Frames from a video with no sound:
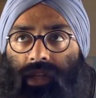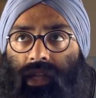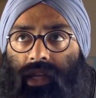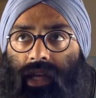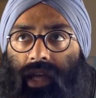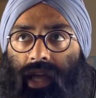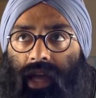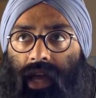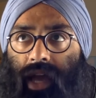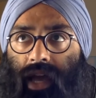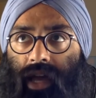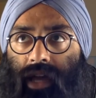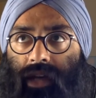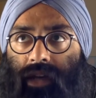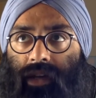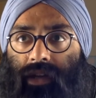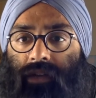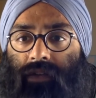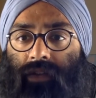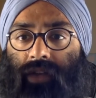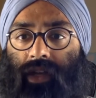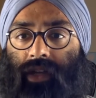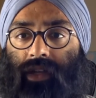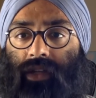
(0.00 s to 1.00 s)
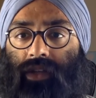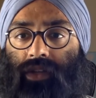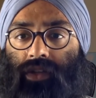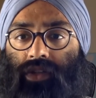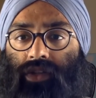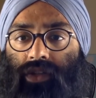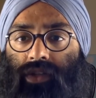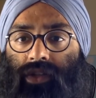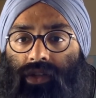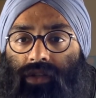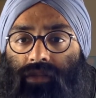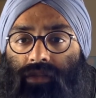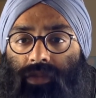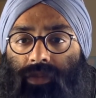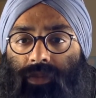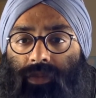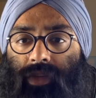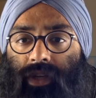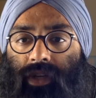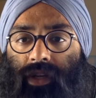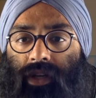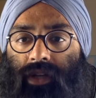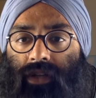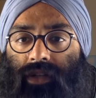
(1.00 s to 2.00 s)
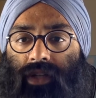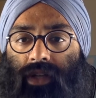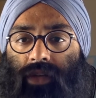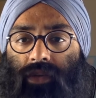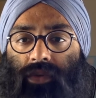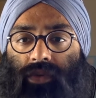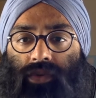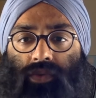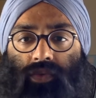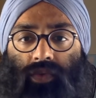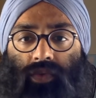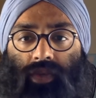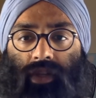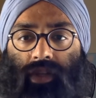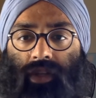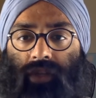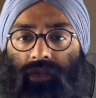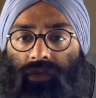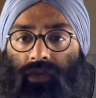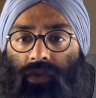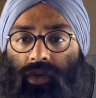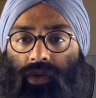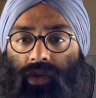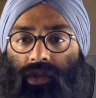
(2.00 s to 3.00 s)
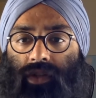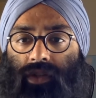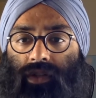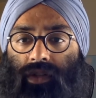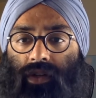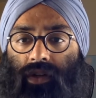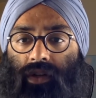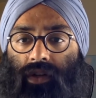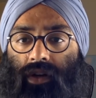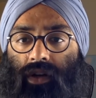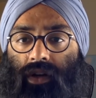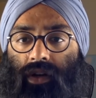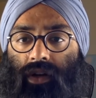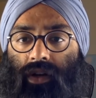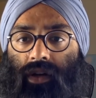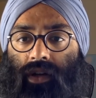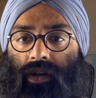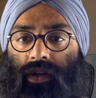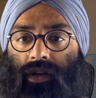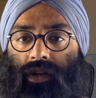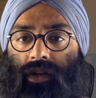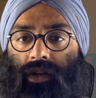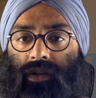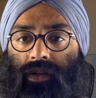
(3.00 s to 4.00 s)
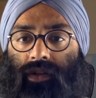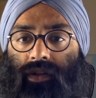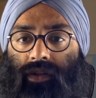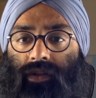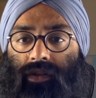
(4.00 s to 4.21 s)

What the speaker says: like I had an advantage, but because I was really focused on,